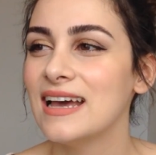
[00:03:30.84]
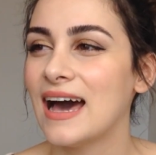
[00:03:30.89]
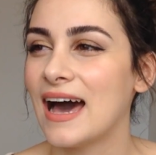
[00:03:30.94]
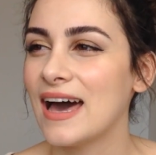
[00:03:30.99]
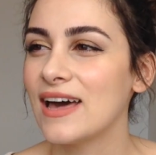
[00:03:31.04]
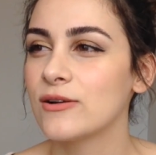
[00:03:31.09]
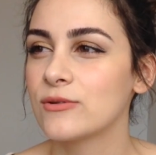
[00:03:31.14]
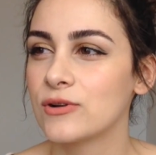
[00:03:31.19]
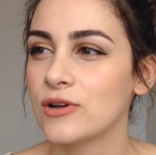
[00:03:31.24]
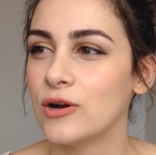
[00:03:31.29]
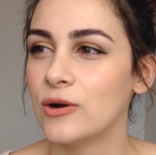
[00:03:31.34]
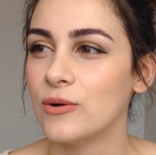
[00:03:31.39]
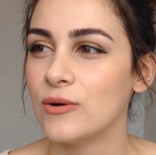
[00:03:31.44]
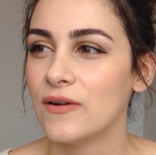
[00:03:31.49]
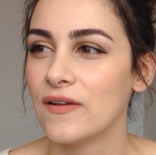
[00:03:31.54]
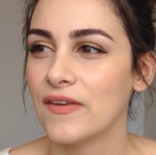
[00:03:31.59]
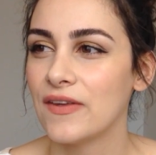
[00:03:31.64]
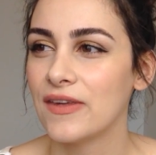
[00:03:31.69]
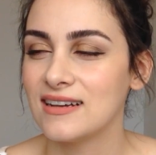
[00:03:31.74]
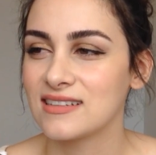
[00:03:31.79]
don't know,
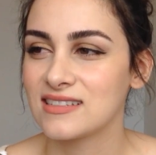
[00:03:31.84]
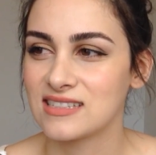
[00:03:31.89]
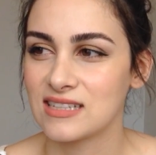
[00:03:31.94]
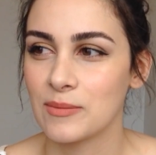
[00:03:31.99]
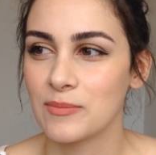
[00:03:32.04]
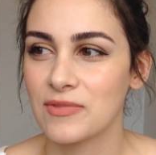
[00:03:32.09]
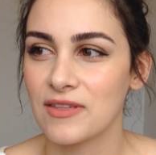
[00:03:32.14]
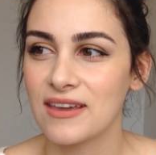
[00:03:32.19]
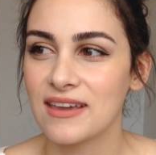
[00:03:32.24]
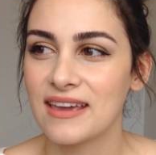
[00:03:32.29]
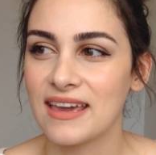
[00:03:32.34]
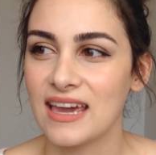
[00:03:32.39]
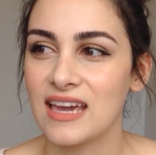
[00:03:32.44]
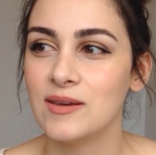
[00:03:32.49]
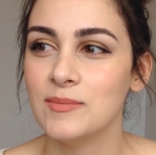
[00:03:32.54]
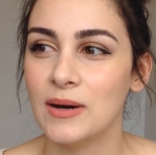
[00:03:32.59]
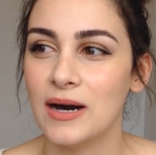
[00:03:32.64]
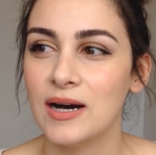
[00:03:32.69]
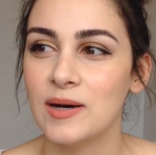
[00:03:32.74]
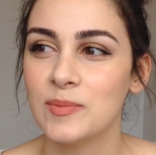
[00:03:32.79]
something
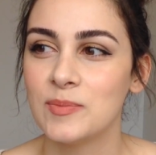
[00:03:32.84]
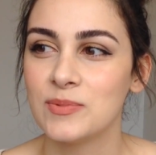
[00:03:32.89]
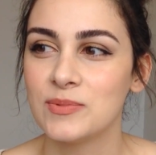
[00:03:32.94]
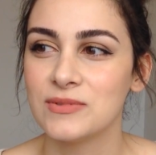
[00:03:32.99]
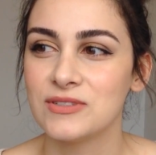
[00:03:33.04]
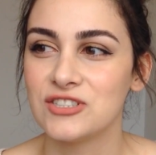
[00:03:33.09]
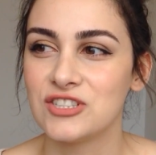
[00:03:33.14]
came up